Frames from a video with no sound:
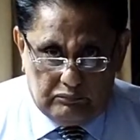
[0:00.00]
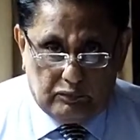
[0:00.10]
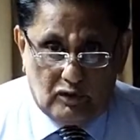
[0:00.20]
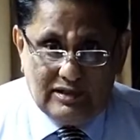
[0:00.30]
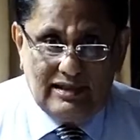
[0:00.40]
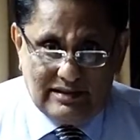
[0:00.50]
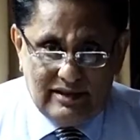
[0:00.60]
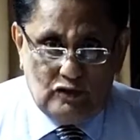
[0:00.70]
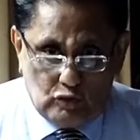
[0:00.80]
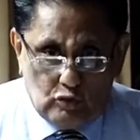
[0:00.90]
process
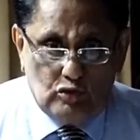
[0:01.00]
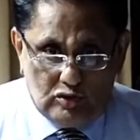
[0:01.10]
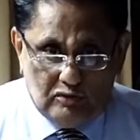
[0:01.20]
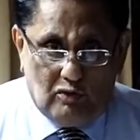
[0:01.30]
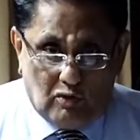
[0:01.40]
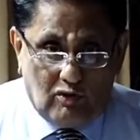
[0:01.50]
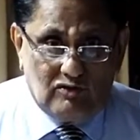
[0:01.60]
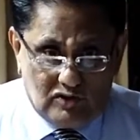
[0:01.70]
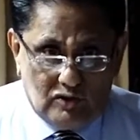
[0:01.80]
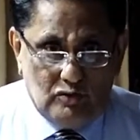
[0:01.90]
is used for
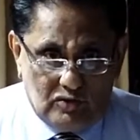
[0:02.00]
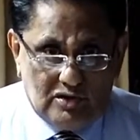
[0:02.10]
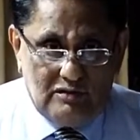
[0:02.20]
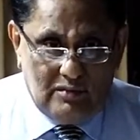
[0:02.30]
constitution